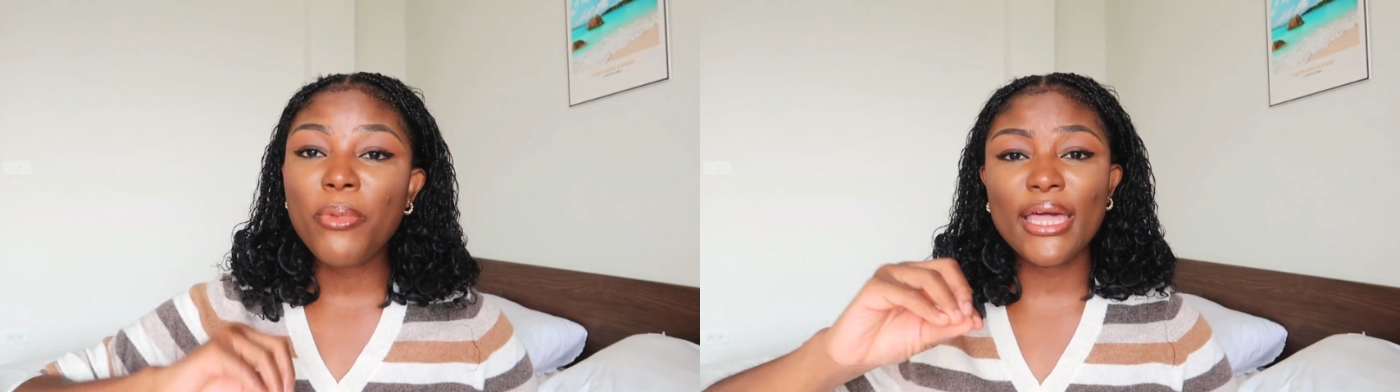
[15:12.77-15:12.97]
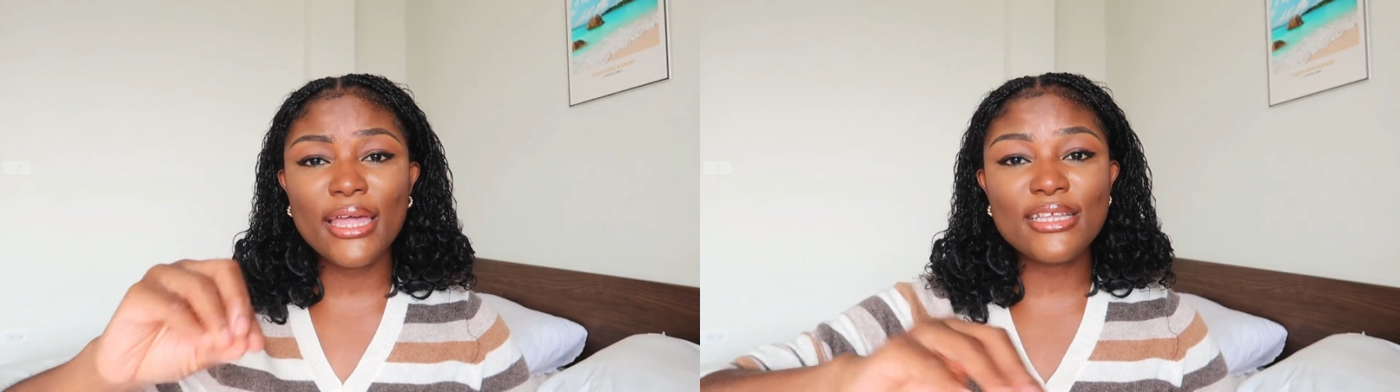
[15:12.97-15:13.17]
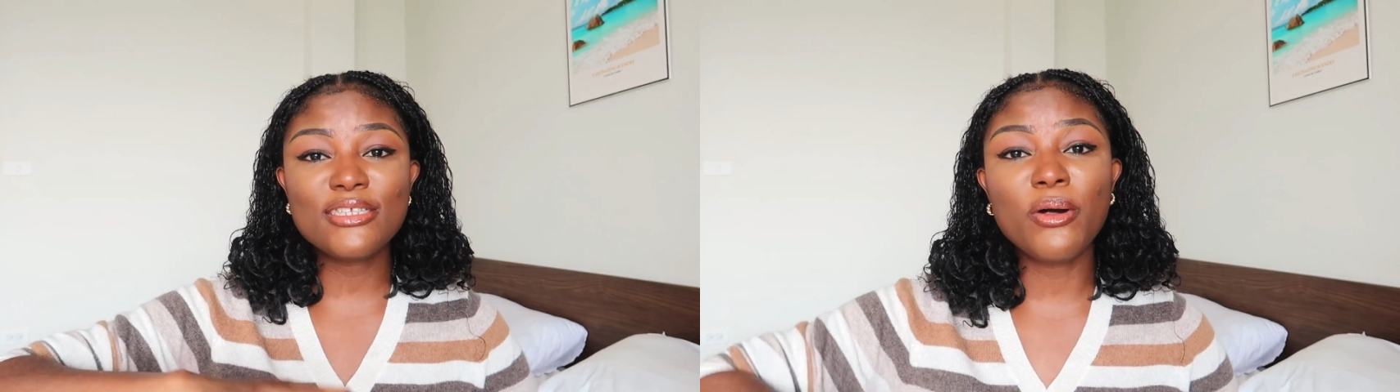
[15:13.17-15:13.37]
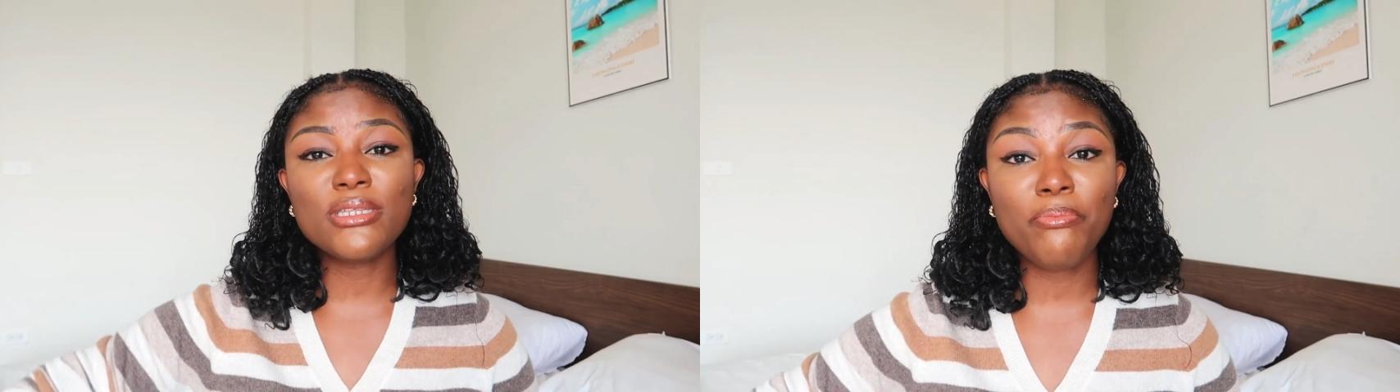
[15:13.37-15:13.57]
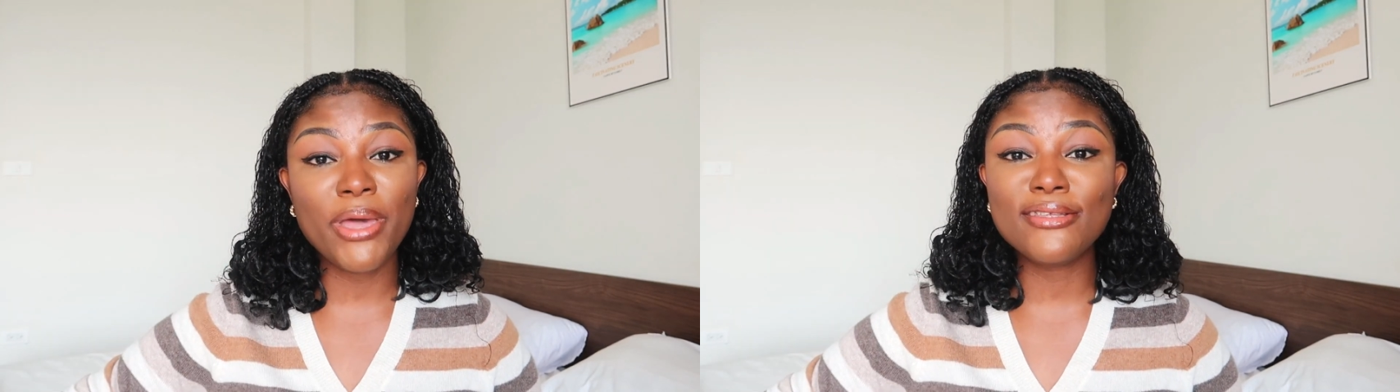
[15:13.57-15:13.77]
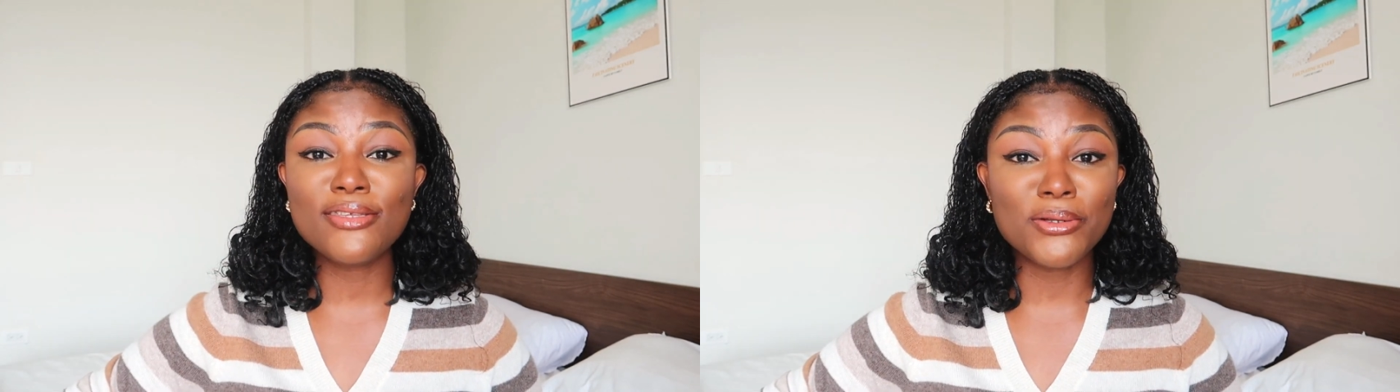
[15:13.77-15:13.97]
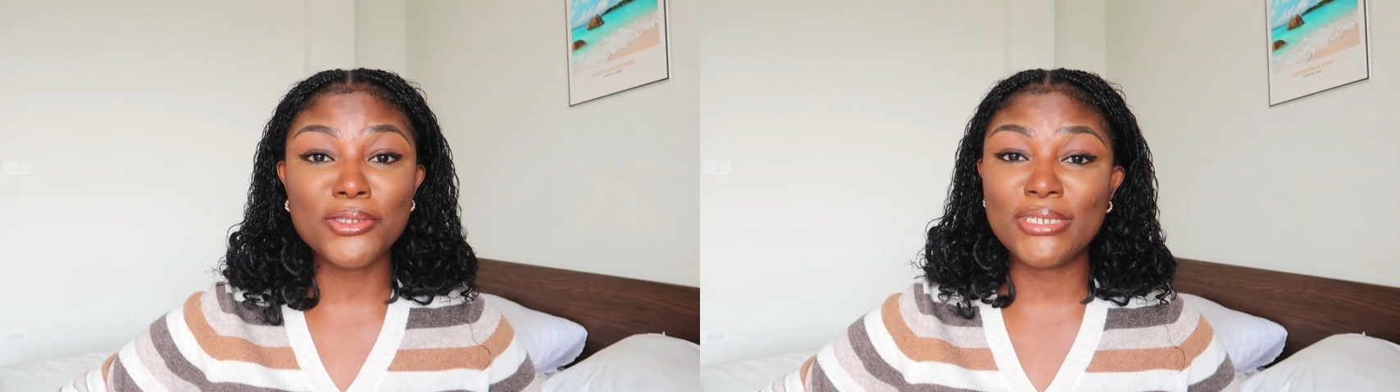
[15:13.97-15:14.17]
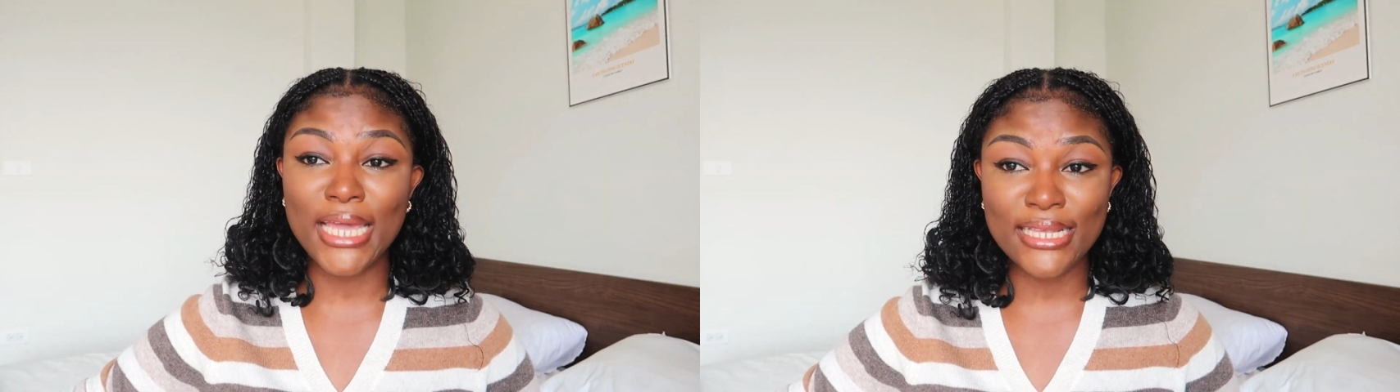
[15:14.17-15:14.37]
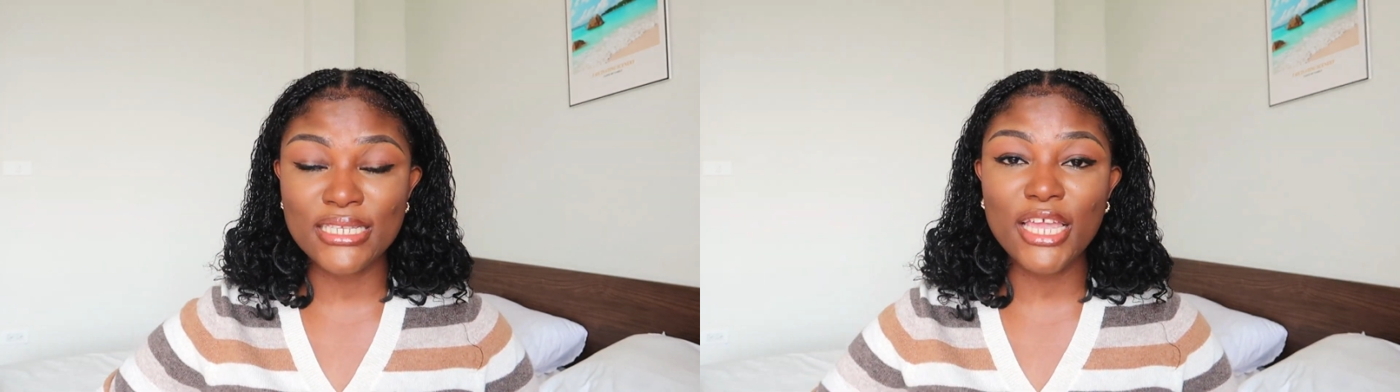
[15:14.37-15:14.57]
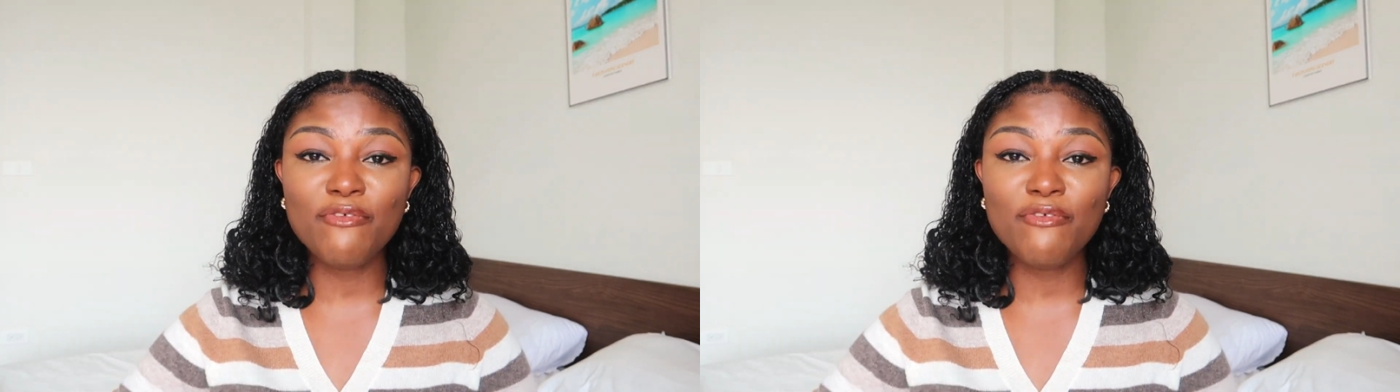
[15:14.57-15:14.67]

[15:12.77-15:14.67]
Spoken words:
But again, this all depends on your taste.